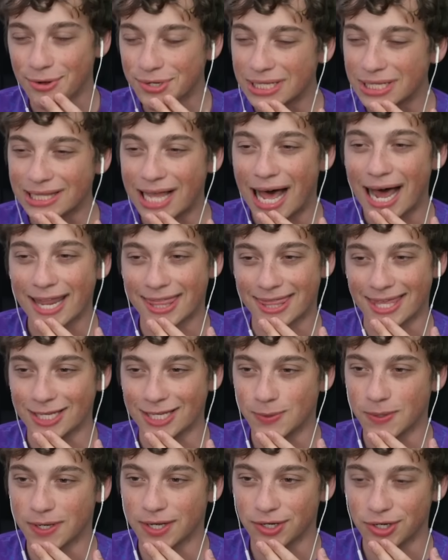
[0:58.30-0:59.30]
there's a lot of
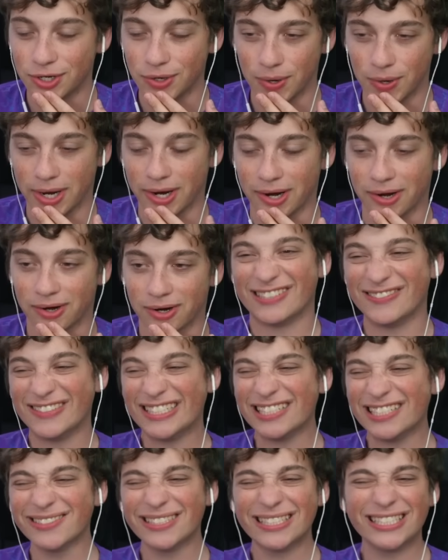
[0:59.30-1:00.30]
things we can do here, and I'm
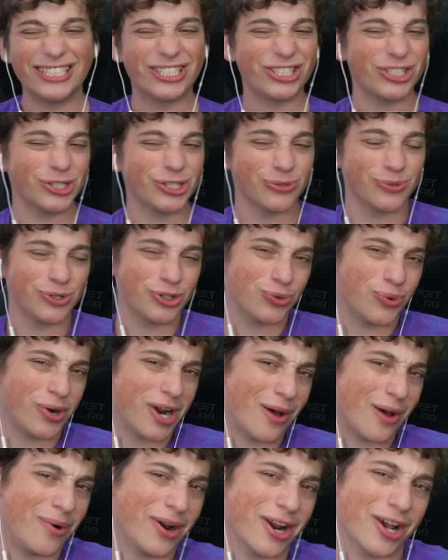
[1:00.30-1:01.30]
not really sure which
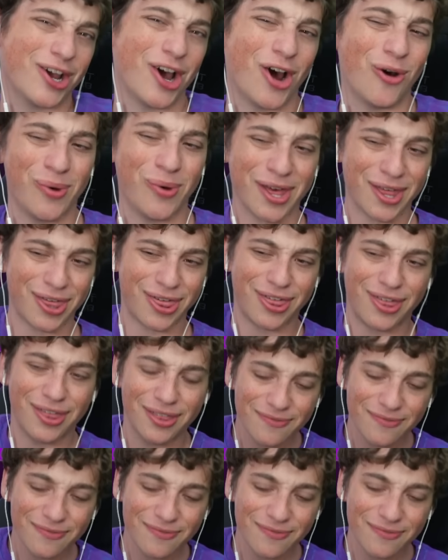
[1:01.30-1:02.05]
one I want to go with.